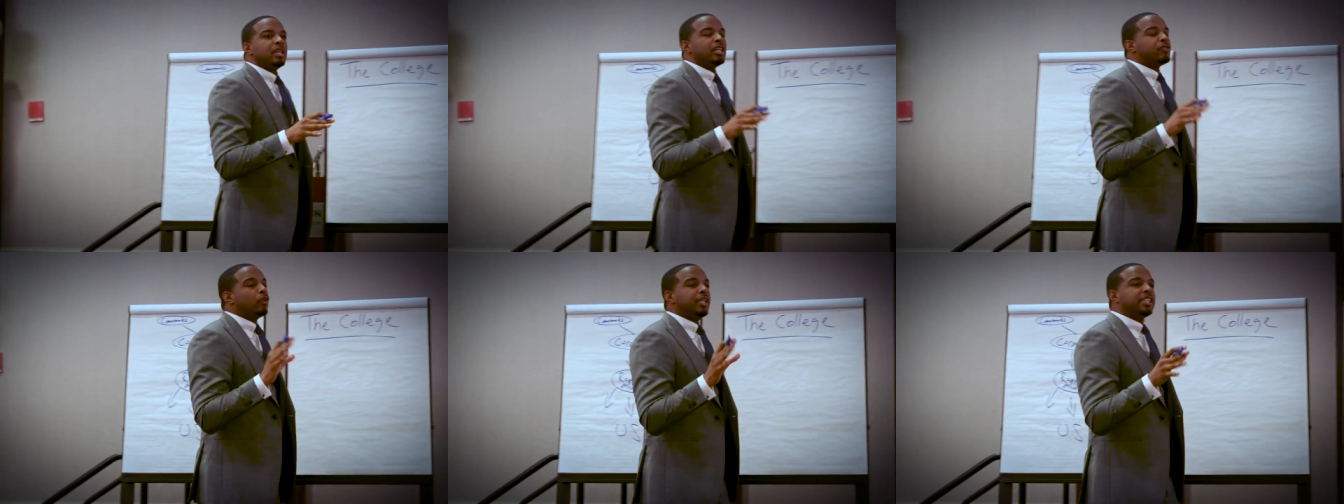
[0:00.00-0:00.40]

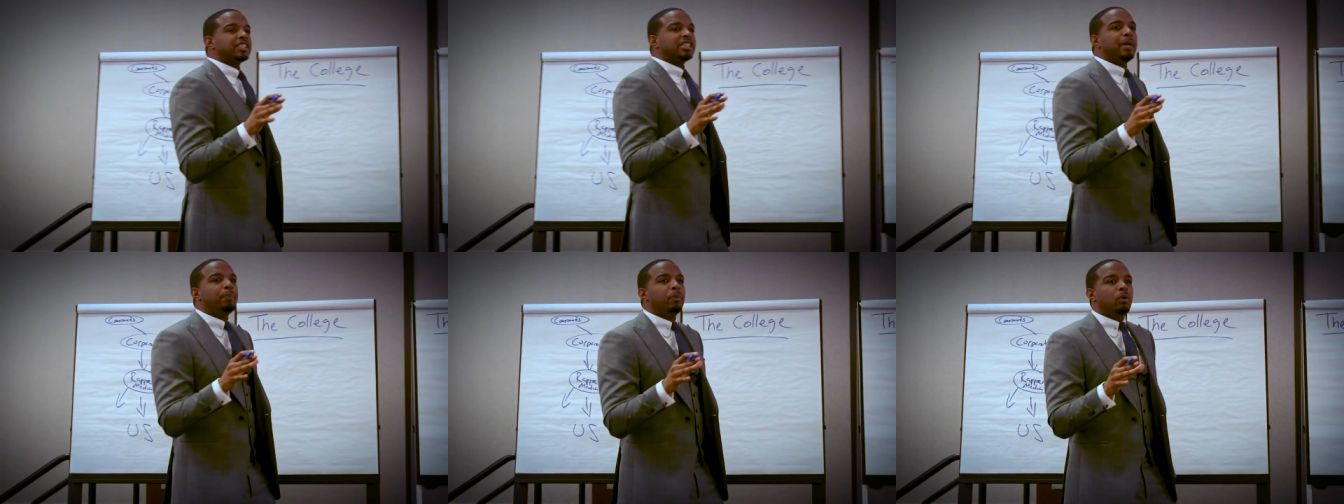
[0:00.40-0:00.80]
is really
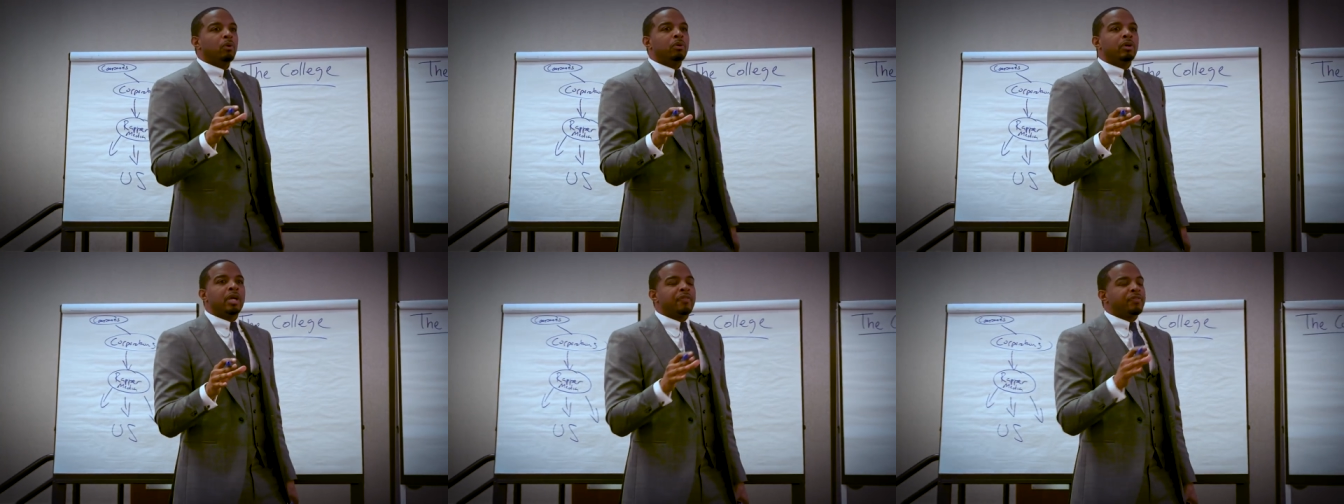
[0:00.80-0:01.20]
simple.
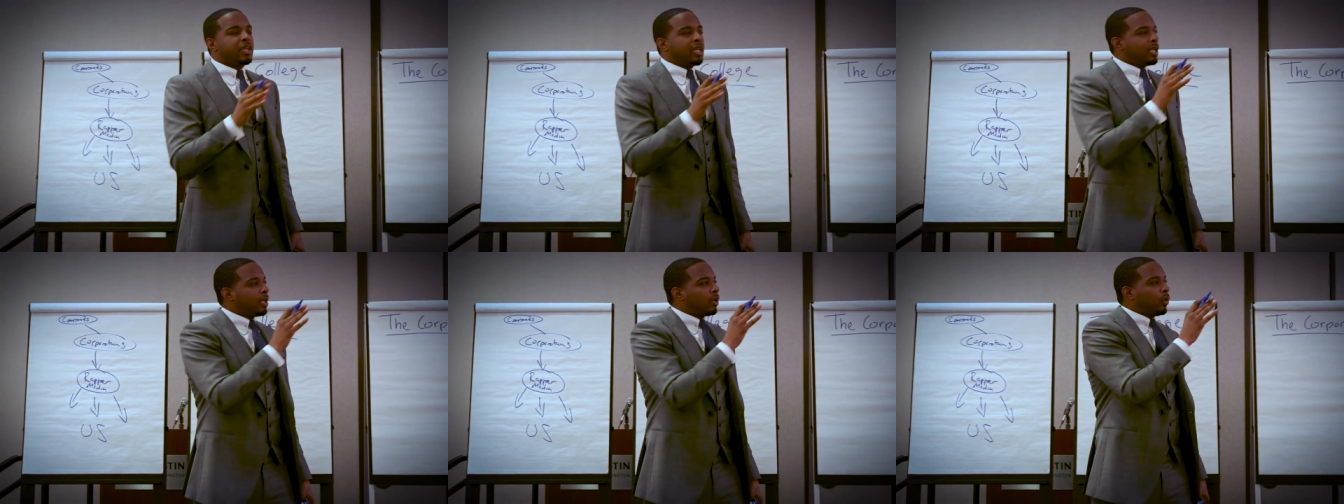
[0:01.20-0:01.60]
And I
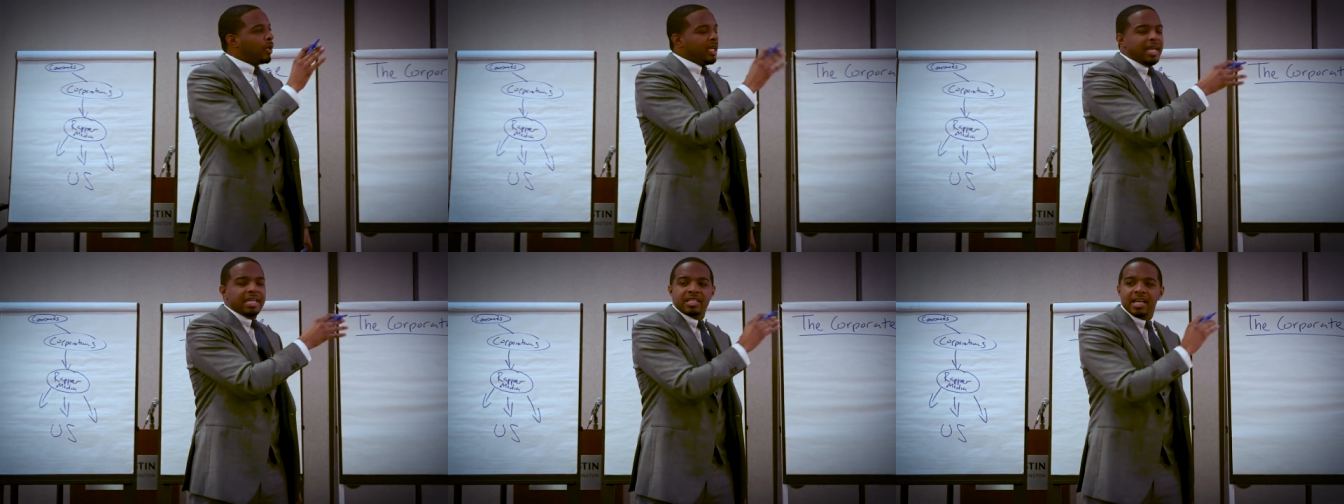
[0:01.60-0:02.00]
think Queen
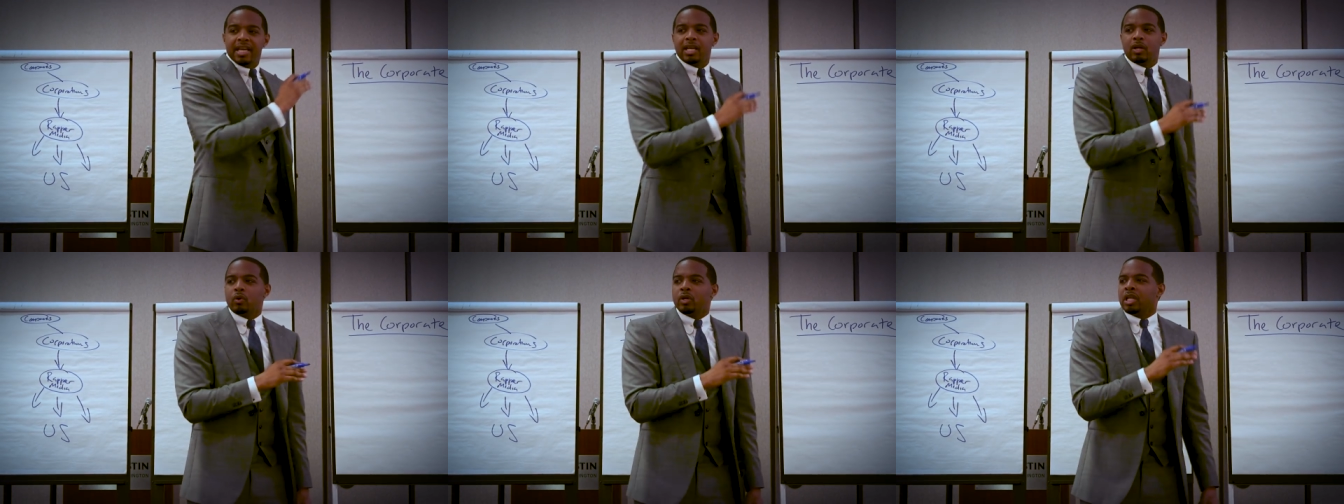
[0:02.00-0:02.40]
E J
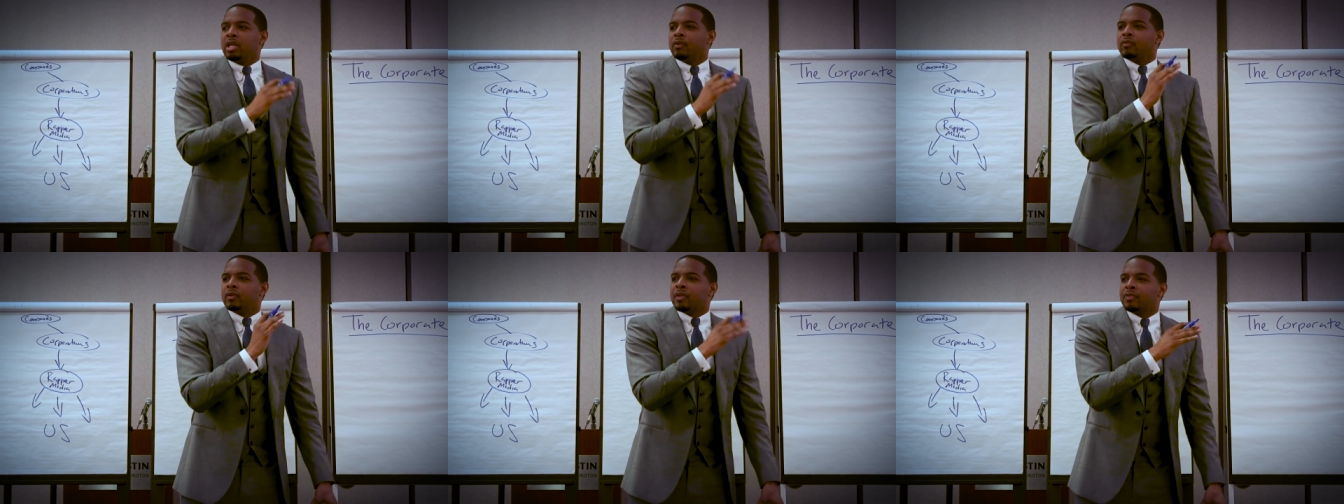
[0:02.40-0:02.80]
hit on it,
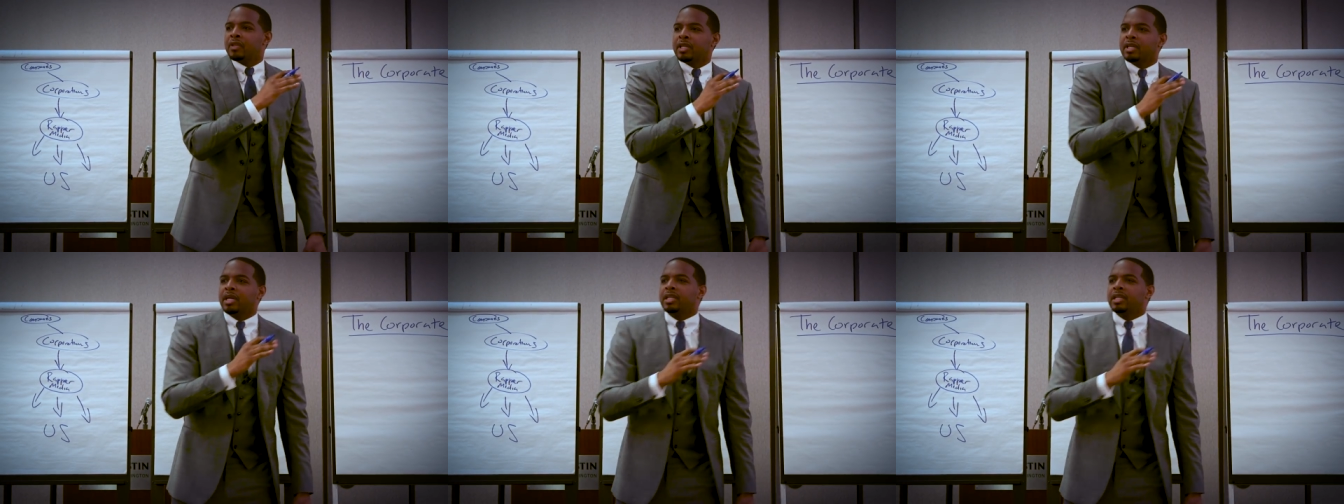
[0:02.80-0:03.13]
even I think